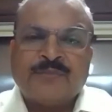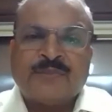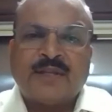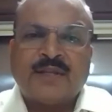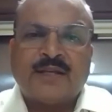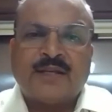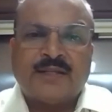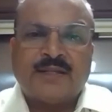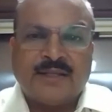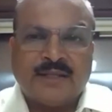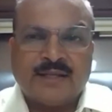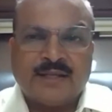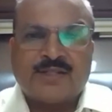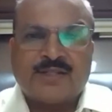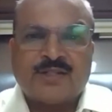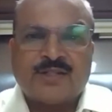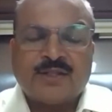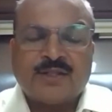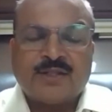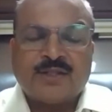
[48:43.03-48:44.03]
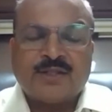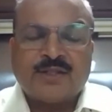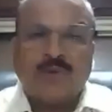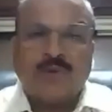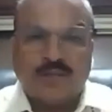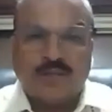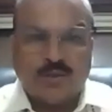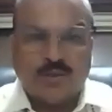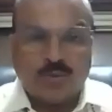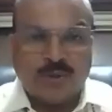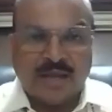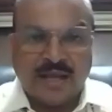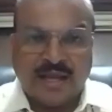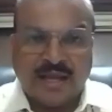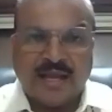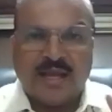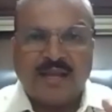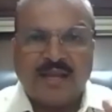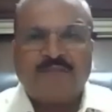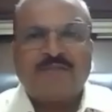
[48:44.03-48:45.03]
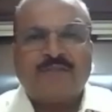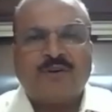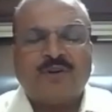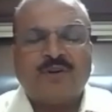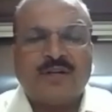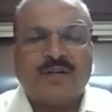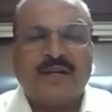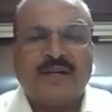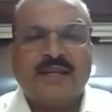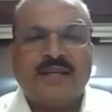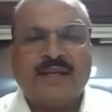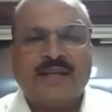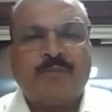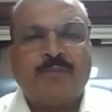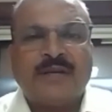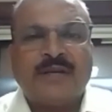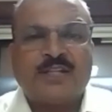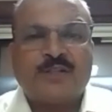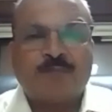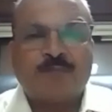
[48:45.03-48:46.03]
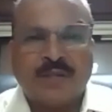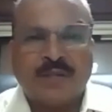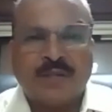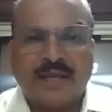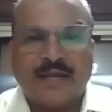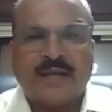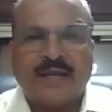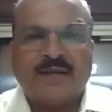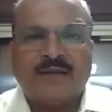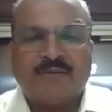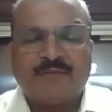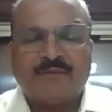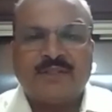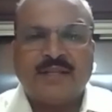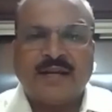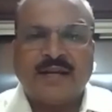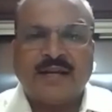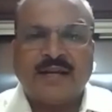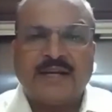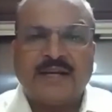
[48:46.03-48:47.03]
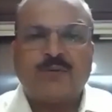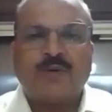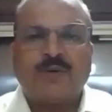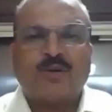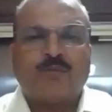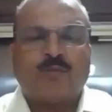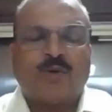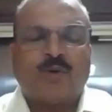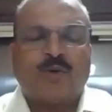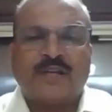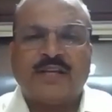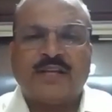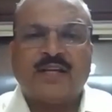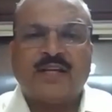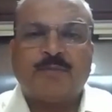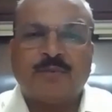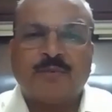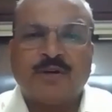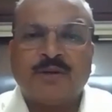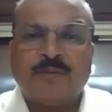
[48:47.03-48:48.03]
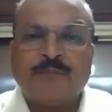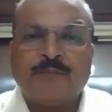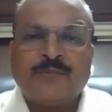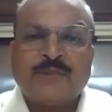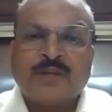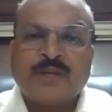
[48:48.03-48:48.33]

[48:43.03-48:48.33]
that yes, when you have already a base plan, with that you are working upon,